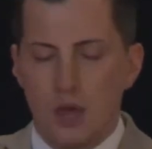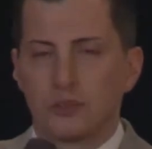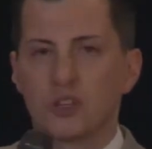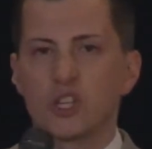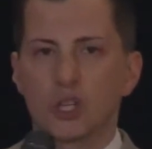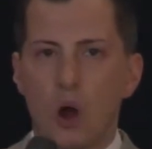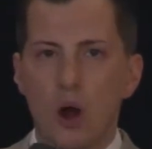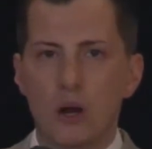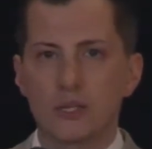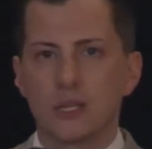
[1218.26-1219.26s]
The
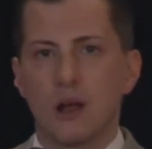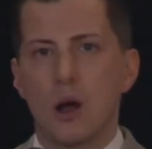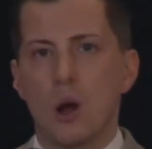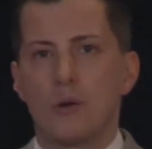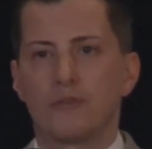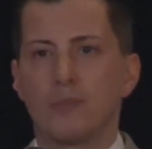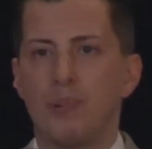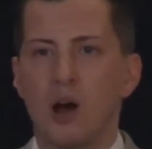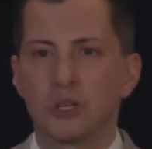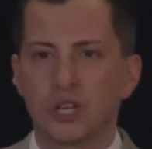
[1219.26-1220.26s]
scars from
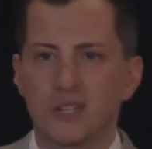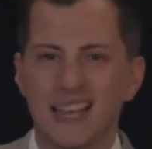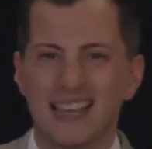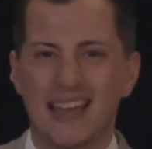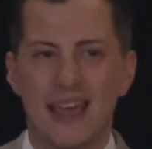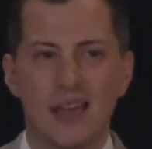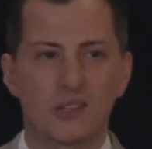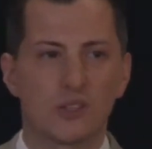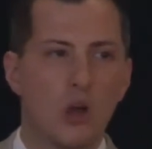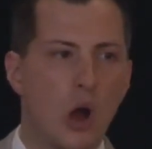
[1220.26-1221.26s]
punches and
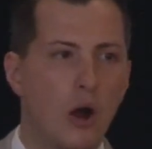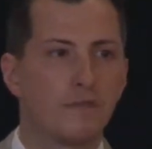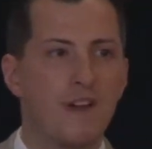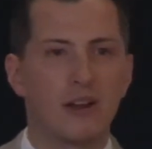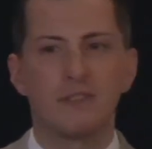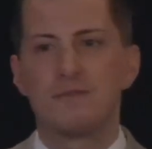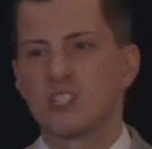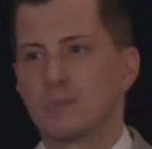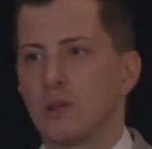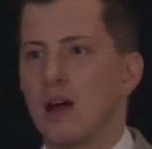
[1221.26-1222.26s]
kicks are very
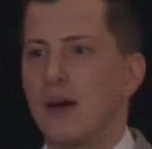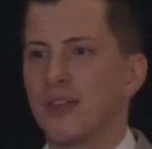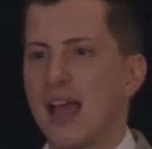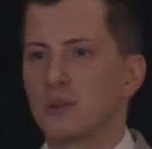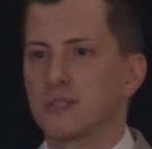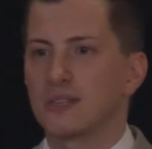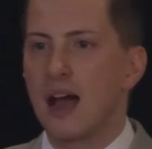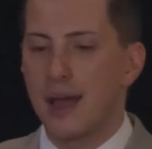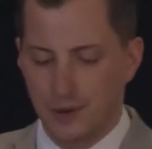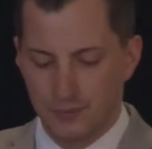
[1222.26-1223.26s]
visible on the
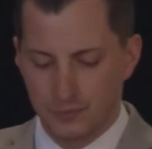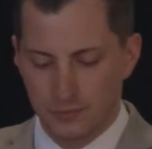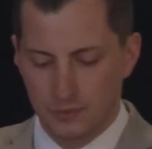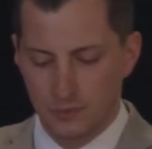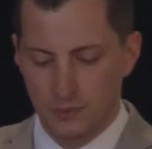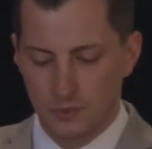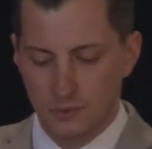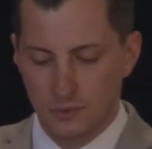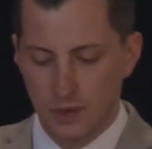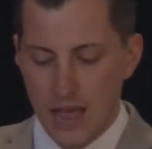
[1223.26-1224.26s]
outside,
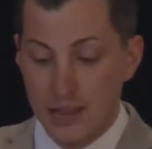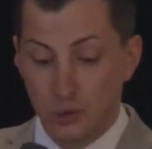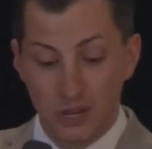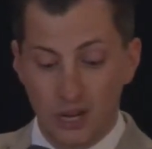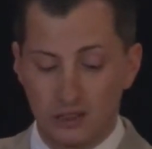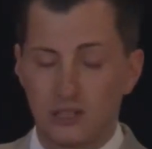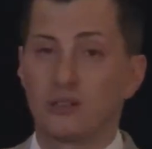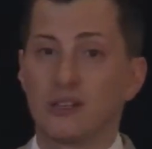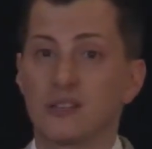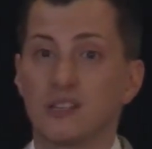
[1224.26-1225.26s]
and you can
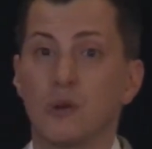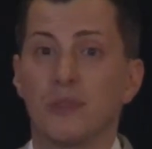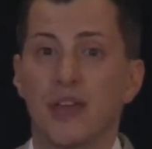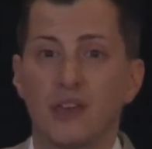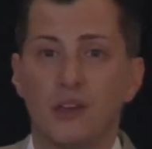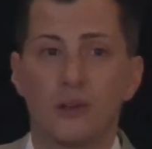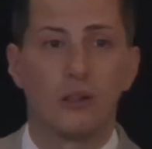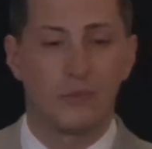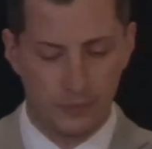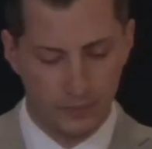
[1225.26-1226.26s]
clearly see when they heal.
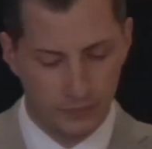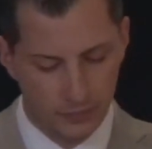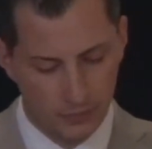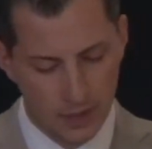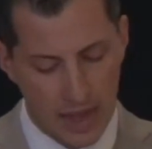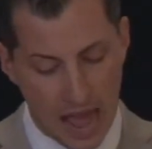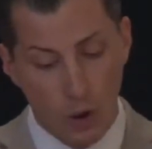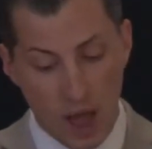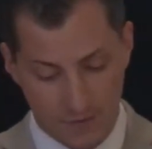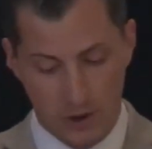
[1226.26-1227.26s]

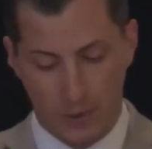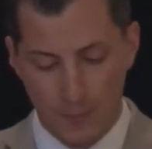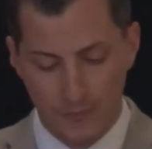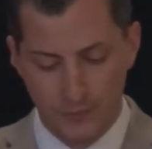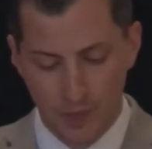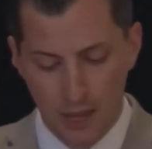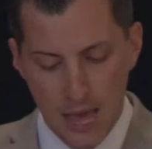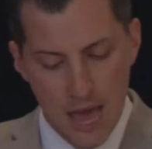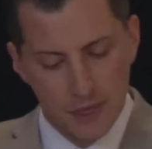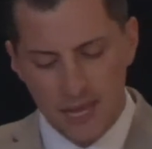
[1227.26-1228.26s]
However,
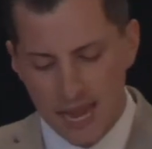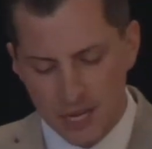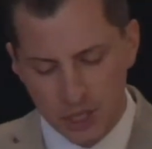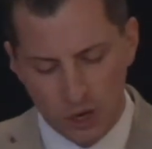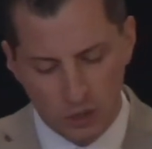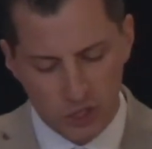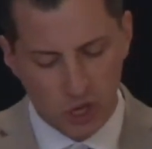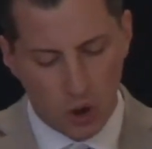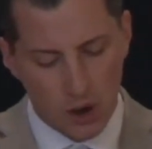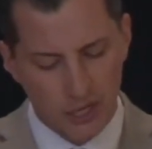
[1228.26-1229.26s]
the internal
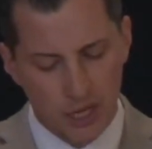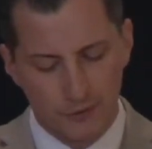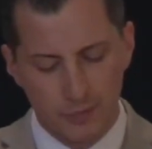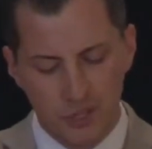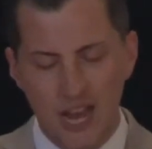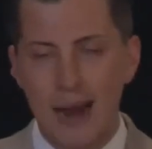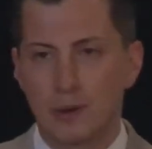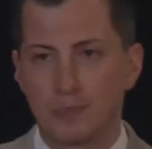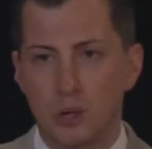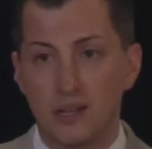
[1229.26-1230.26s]
scars from
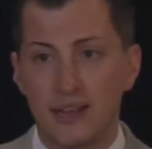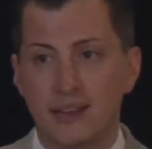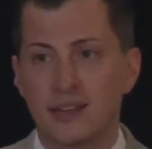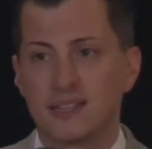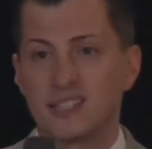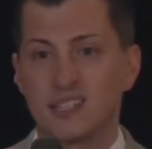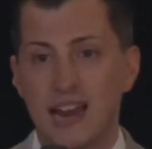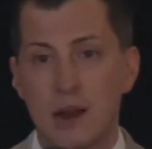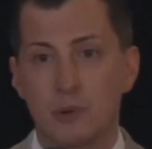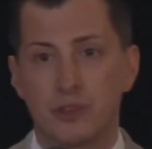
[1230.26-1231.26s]
cyberbullying
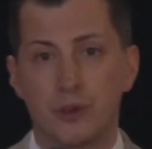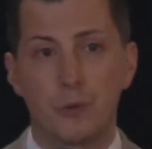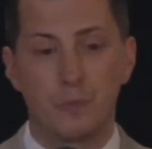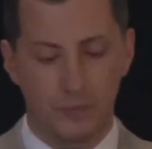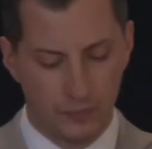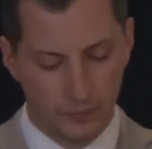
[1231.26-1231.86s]
stay with you.